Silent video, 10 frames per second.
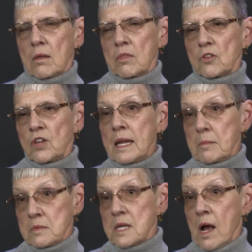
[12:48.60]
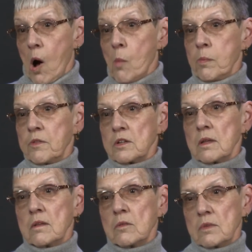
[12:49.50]
the teams helped,
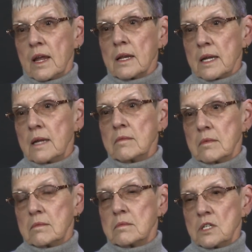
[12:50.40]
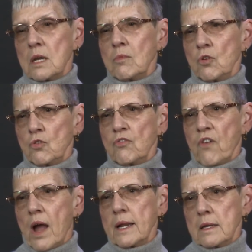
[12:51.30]
the daily team. You do
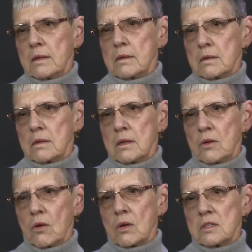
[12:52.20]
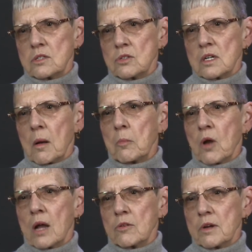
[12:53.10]
find, you know, a certain
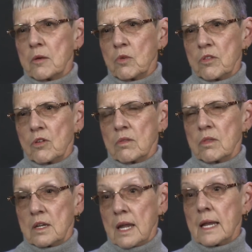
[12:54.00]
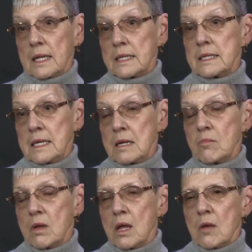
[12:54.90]
camaraderie with the daily
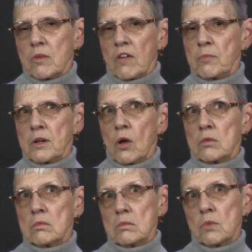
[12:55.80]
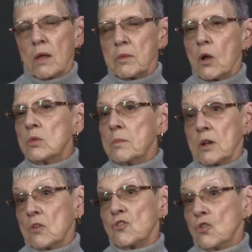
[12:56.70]
team. But I've only
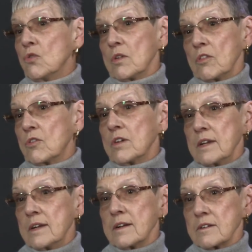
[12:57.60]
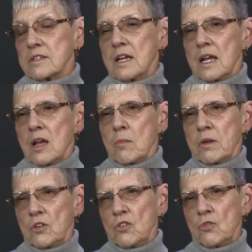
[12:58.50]
been on 2 in 30 years. Yeah.
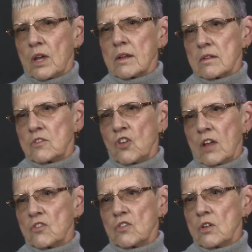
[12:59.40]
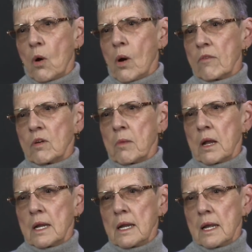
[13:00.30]
But you do get a chance to know
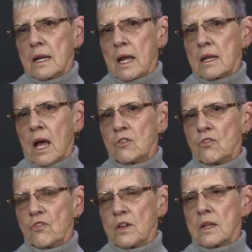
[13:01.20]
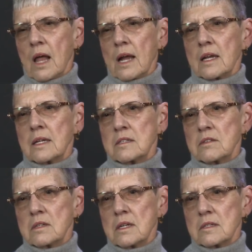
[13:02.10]
everybody, and I do feel like
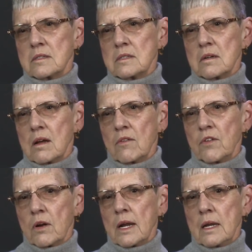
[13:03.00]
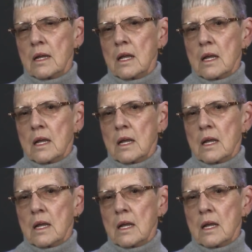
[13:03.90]
it's a very